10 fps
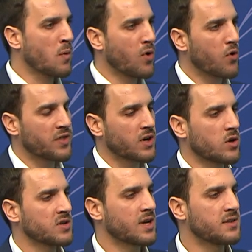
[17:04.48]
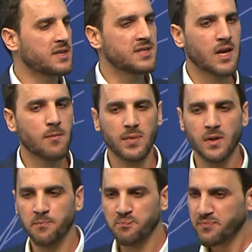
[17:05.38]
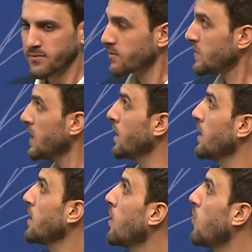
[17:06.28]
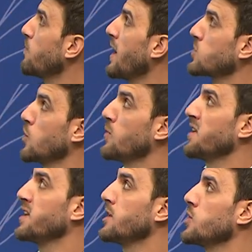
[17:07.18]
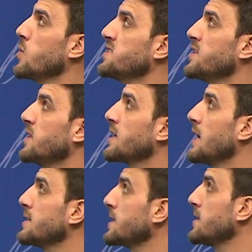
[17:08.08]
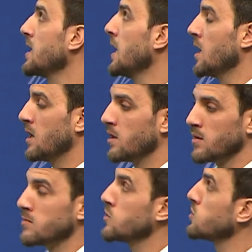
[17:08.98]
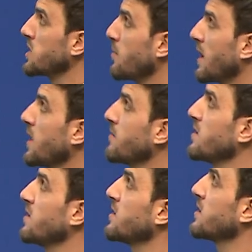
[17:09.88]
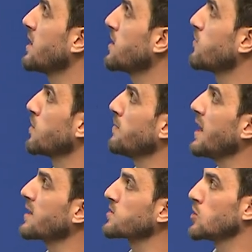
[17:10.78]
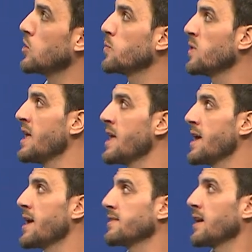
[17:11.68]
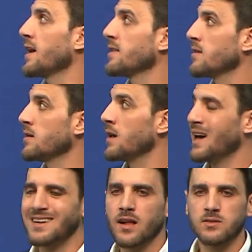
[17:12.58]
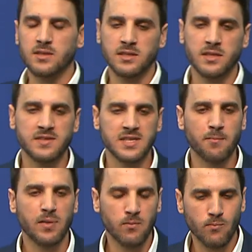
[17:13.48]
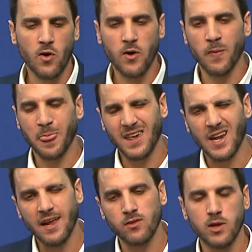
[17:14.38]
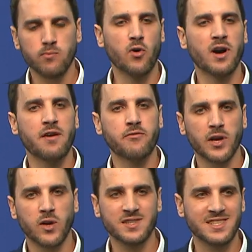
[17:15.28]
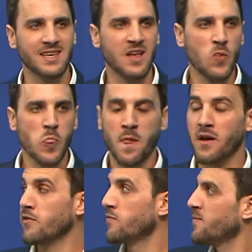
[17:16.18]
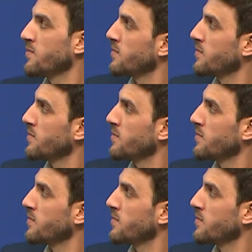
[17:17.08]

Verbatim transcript: both a cross-country sample Uh, of banks operating in the O E C D countries, uh, using bank level data from Bankscope, and, and uh, an alternative sample, more granular, more high frequency uh,